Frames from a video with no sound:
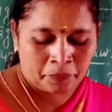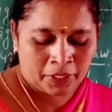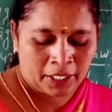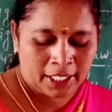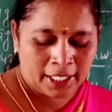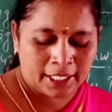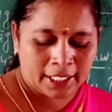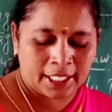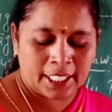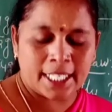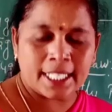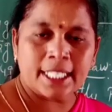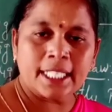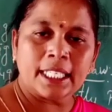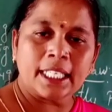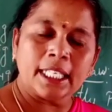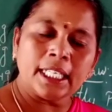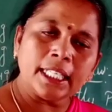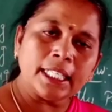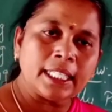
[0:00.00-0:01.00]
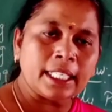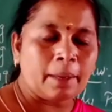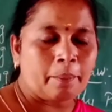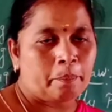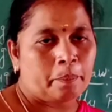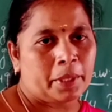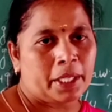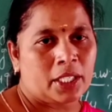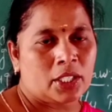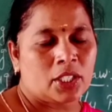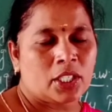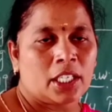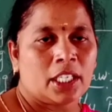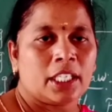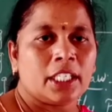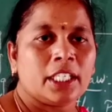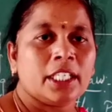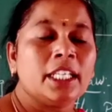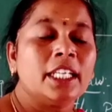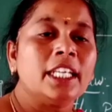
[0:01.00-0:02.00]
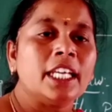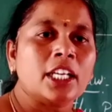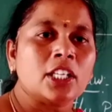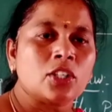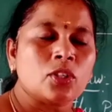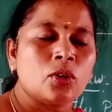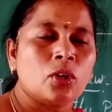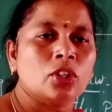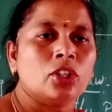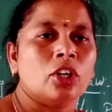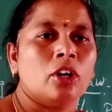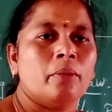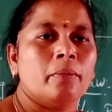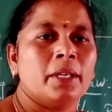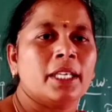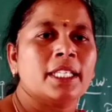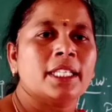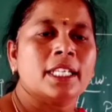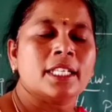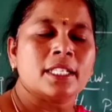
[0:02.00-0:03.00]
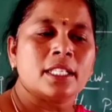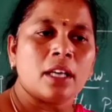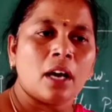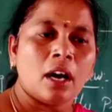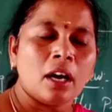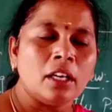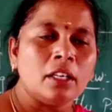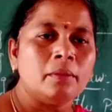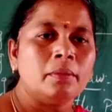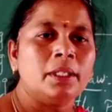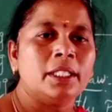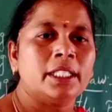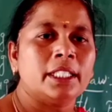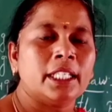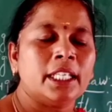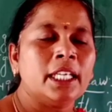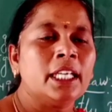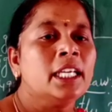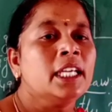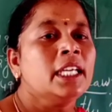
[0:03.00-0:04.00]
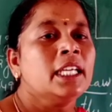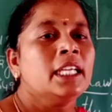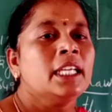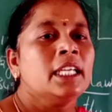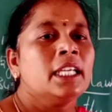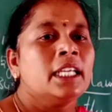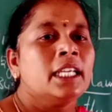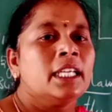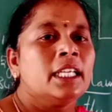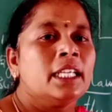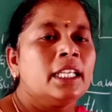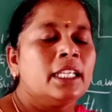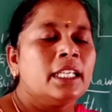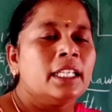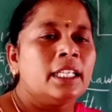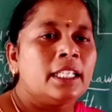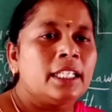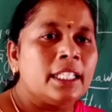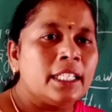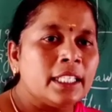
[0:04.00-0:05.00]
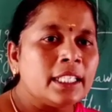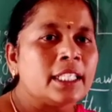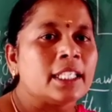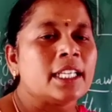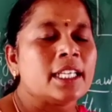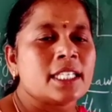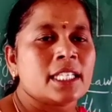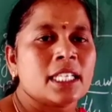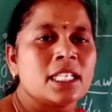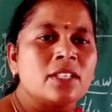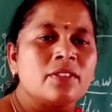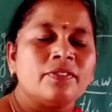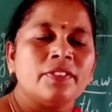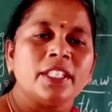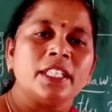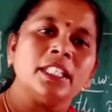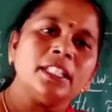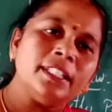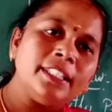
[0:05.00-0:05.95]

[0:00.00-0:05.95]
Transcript: increasing in temperature. In exothermic, the solubility increases with